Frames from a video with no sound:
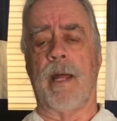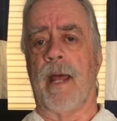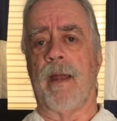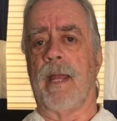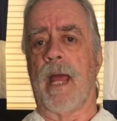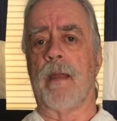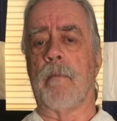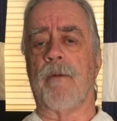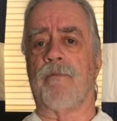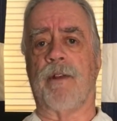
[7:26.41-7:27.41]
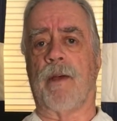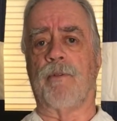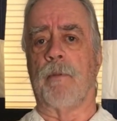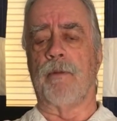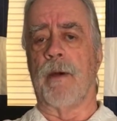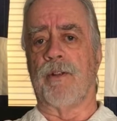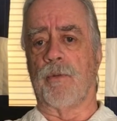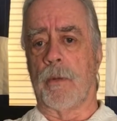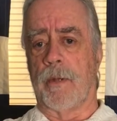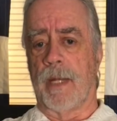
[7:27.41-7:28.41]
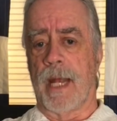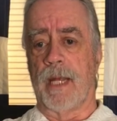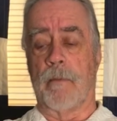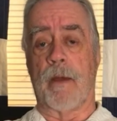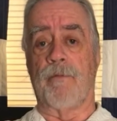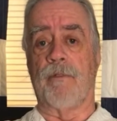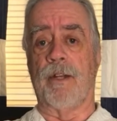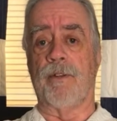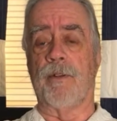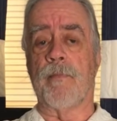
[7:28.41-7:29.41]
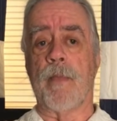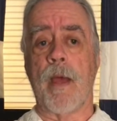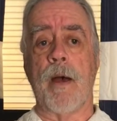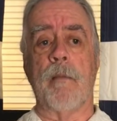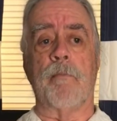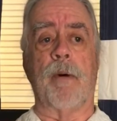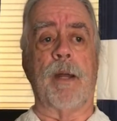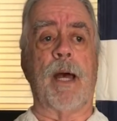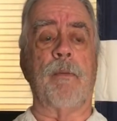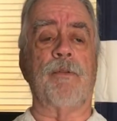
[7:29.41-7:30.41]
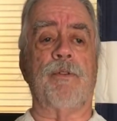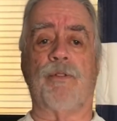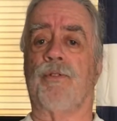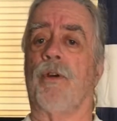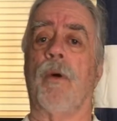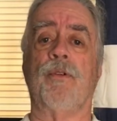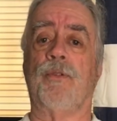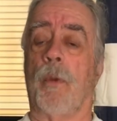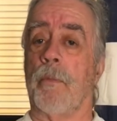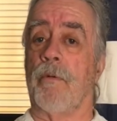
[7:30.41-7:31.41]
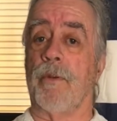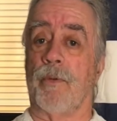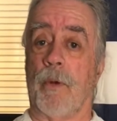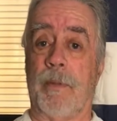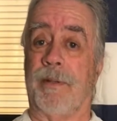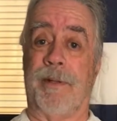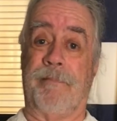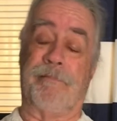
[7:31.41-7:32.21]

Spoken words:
any of my friends. I was much better swimmer than any of my friends, but I was the slowest swimmer on the swimming team.